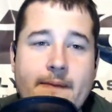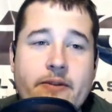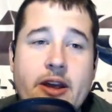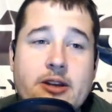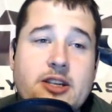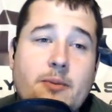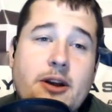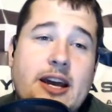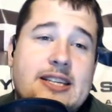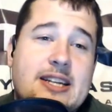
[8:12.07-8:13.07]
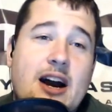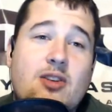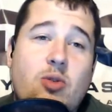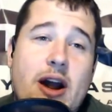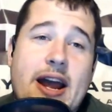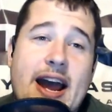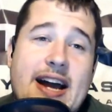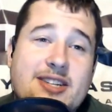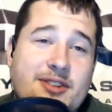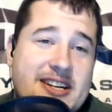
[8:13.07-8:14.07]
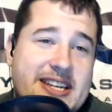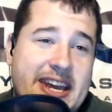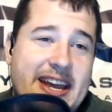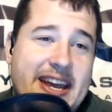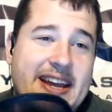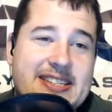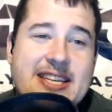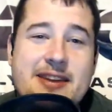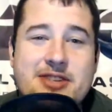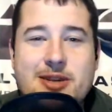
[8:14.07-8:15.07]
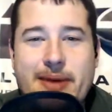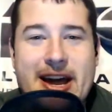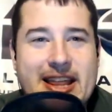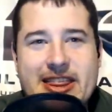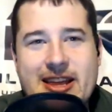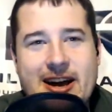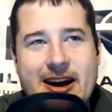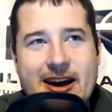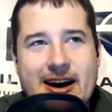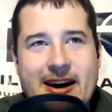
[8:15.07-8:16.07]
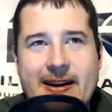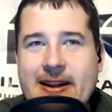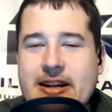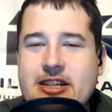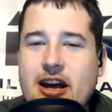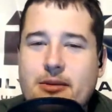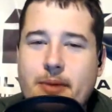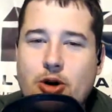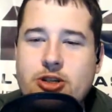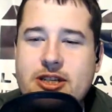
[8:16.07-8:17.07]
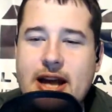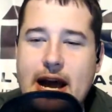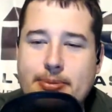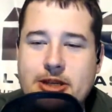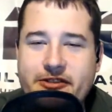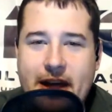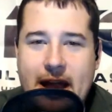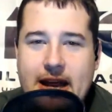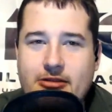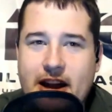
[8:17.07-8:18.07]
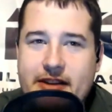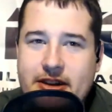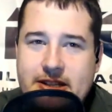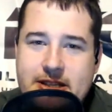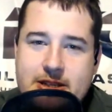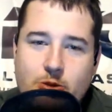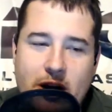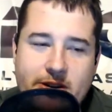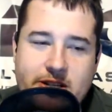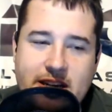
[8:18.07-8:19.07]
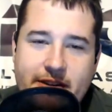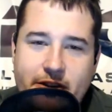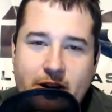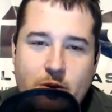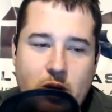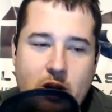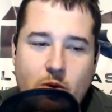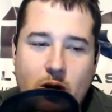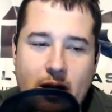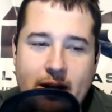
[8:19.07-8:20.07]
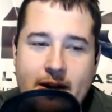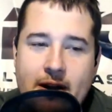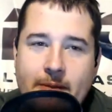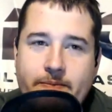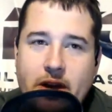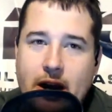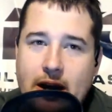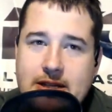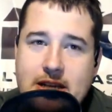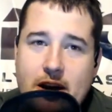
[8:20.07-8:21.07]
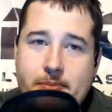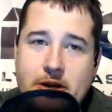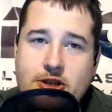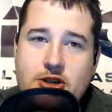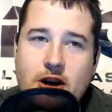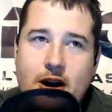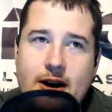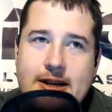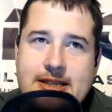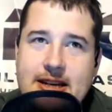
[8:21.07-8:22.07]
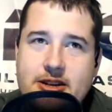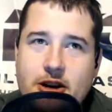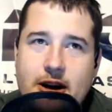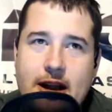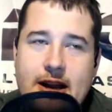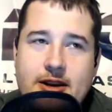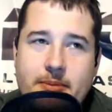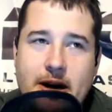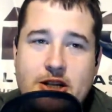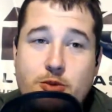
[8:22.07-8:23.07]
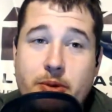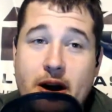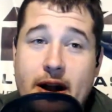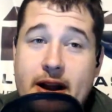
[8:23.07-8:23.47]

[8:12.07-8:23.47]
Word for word: Someone that's not quite as risky, Steve Smith, uh, saw the most snaps of any Ravens wide receiver in week one. Uh, saw a bunch of targets, didn't turn it into much, but